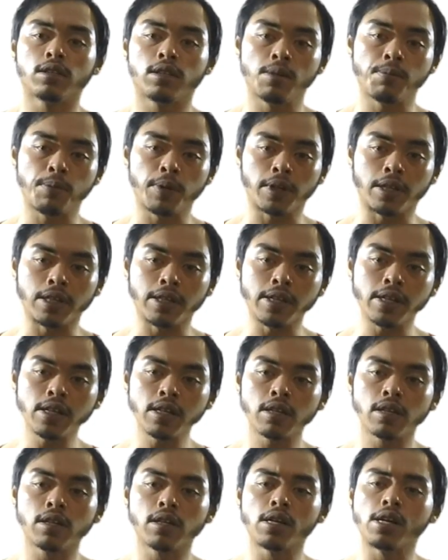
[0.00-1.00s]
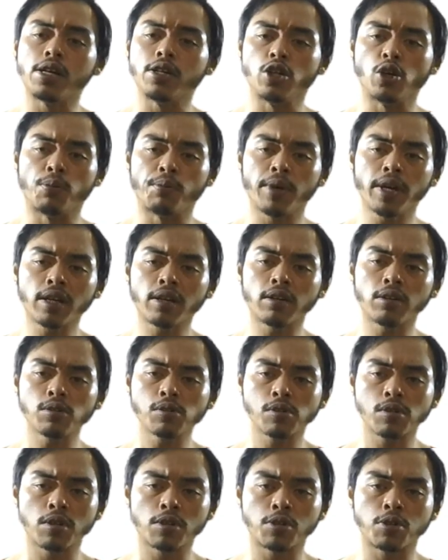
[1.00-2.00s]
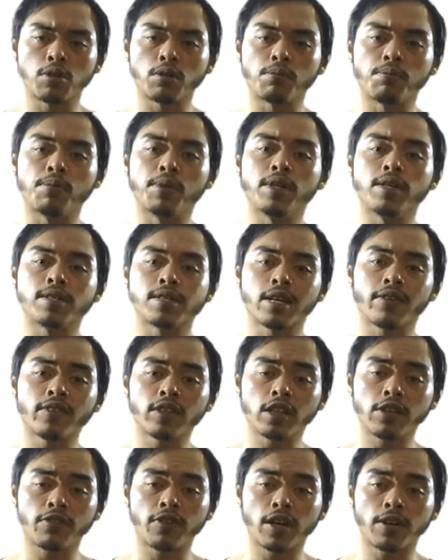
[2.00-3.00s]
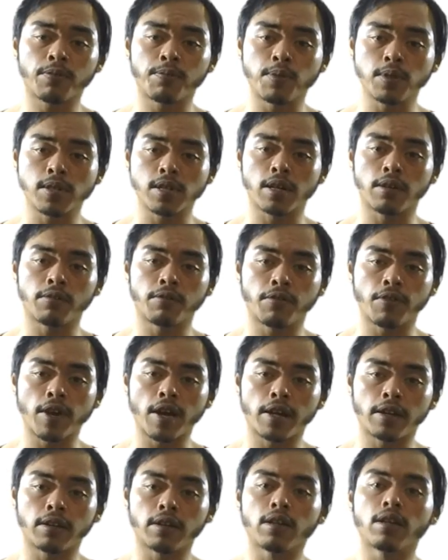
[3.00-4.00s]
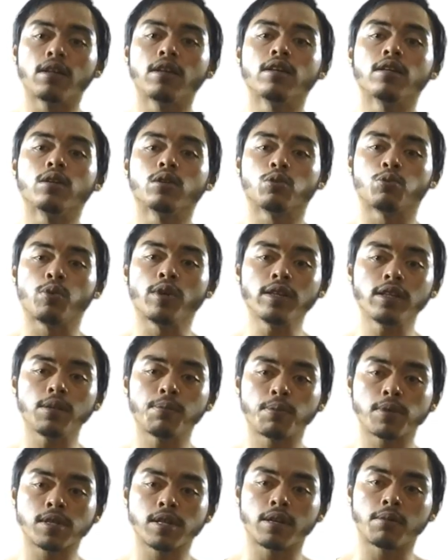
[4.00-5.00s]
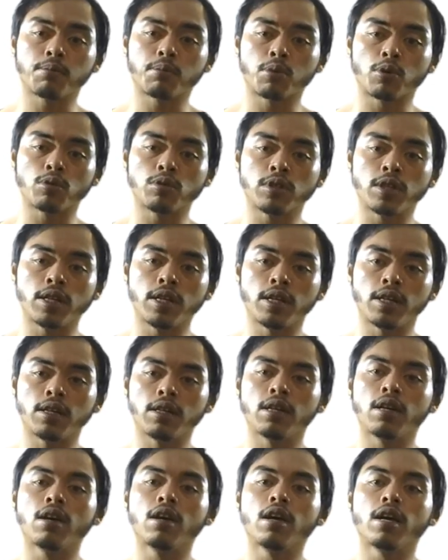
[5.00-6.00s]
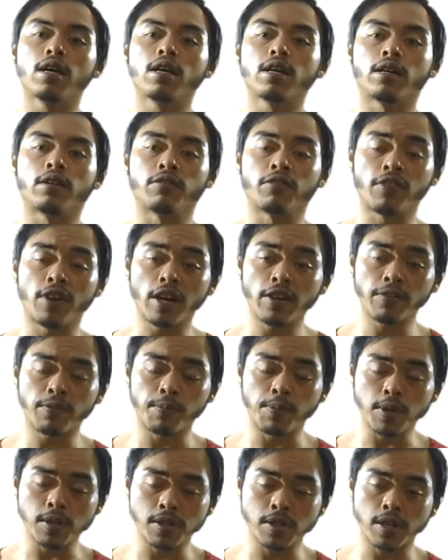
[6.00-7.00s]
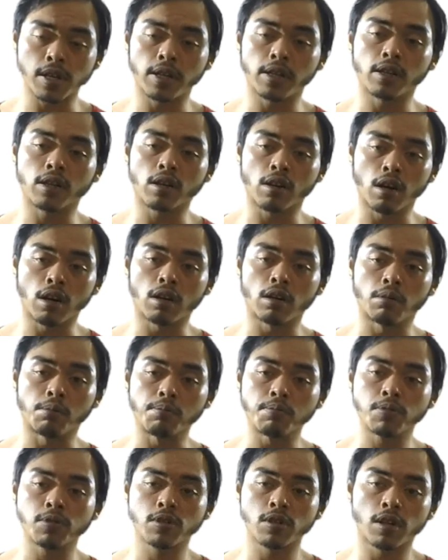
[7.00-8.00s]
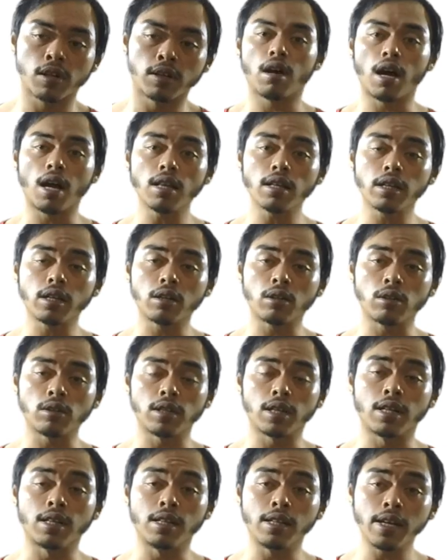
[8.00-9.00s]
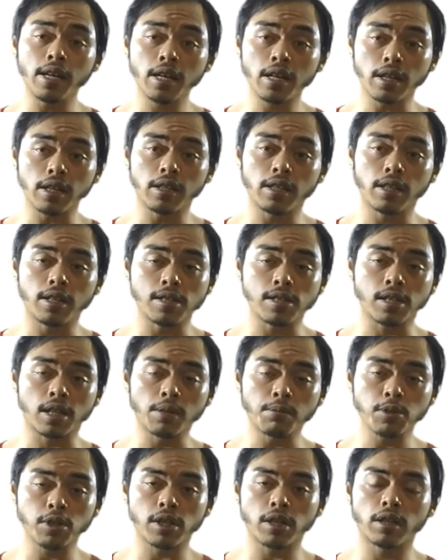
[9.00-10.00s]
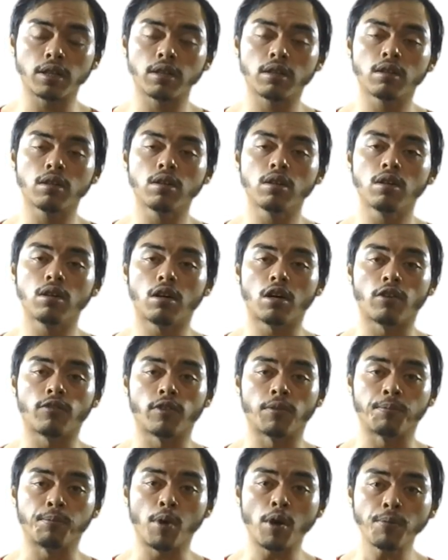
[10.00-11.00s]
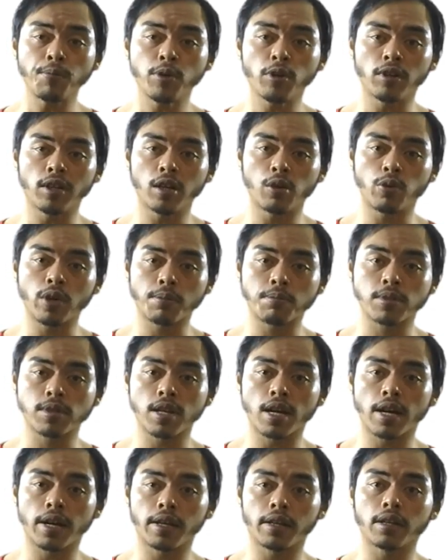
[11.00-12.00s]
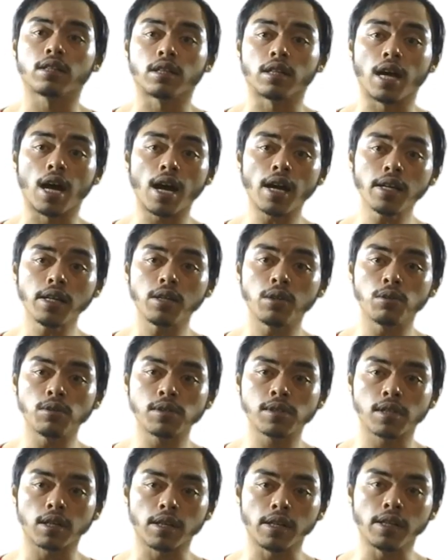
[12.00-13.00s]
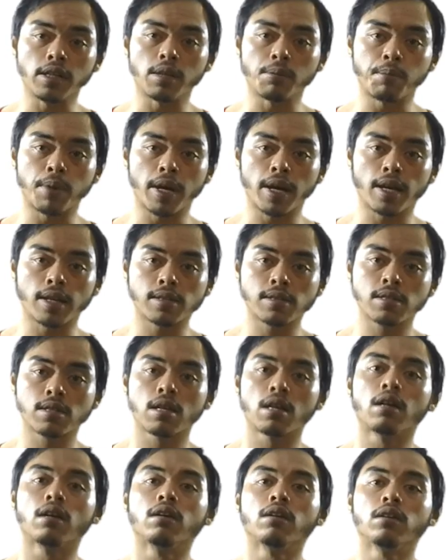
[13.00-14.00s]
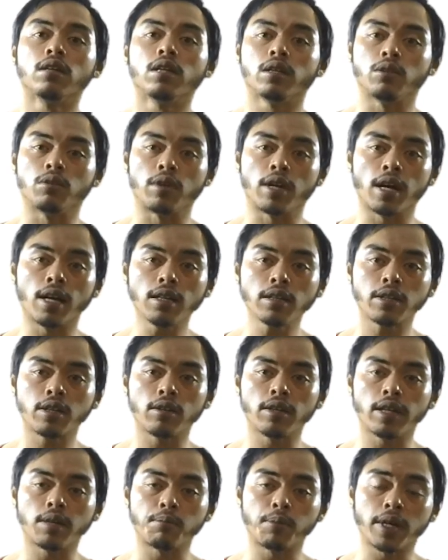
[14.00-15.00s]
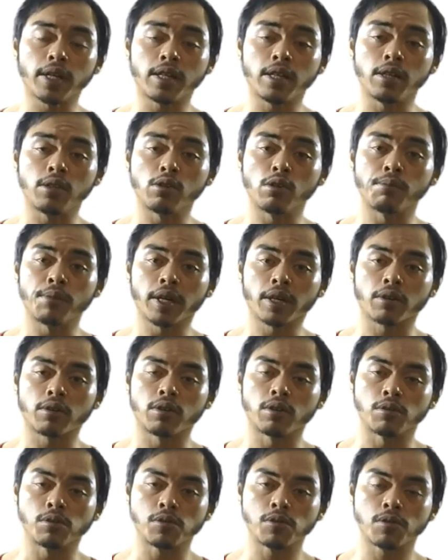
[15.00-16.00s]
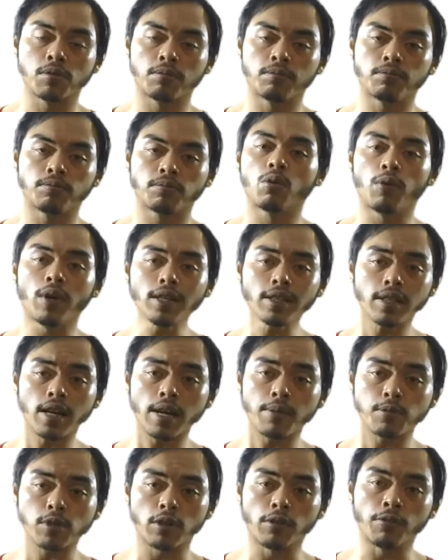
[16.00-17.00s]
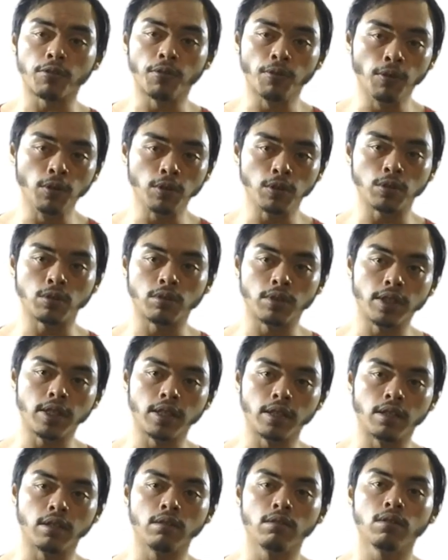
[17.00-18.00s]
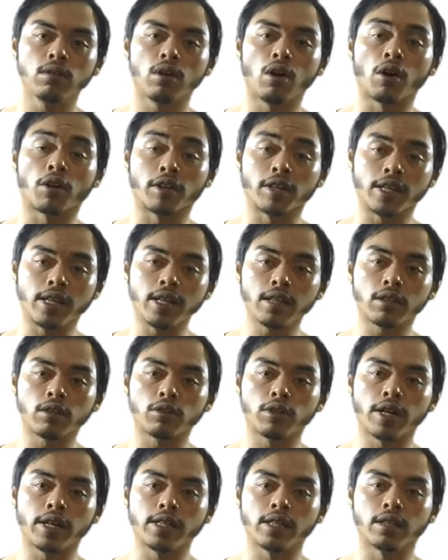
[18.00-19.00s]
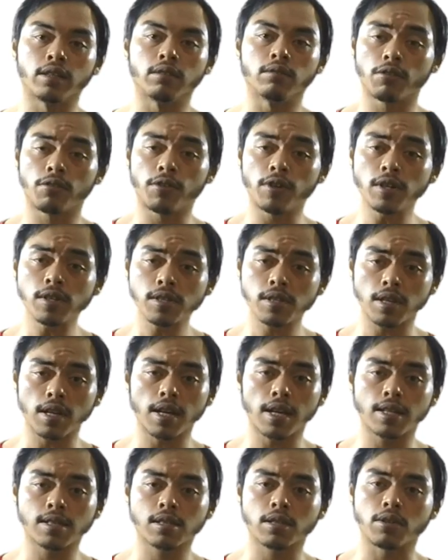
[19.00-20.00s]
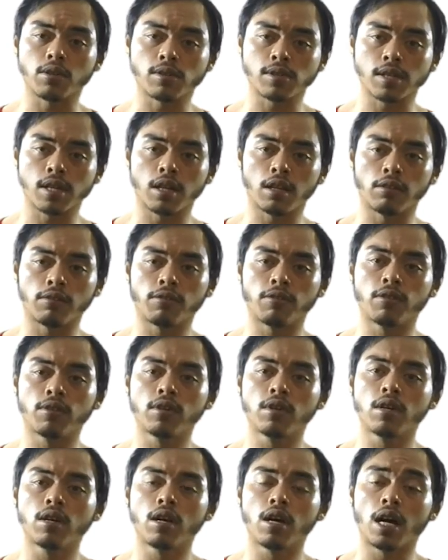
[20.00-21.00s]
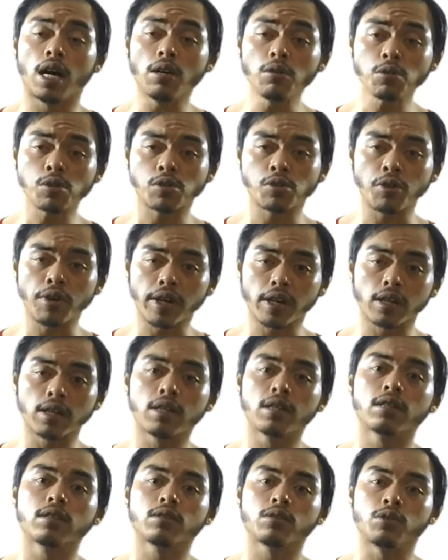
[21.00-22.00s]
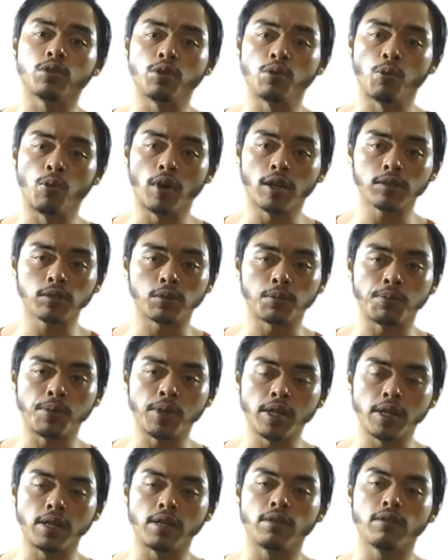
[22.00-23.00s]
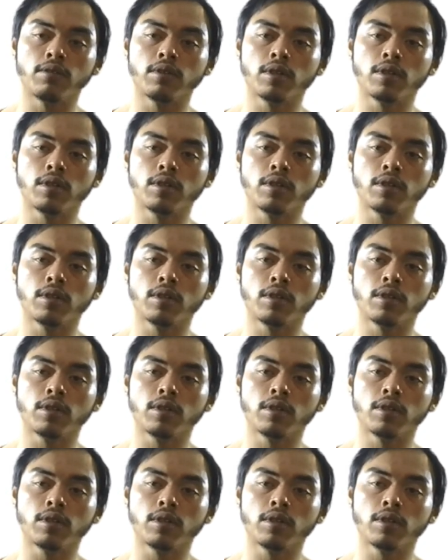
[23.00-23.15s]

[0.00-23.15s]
Typically, your macros should be 75% fat, 20% protein, and 5% carbs. I'll include a link in the description of a popular website that I used in the past to calculate my keto macros. What types of food to eat on a keto diet? First, ask yourself, how strict do you want to be?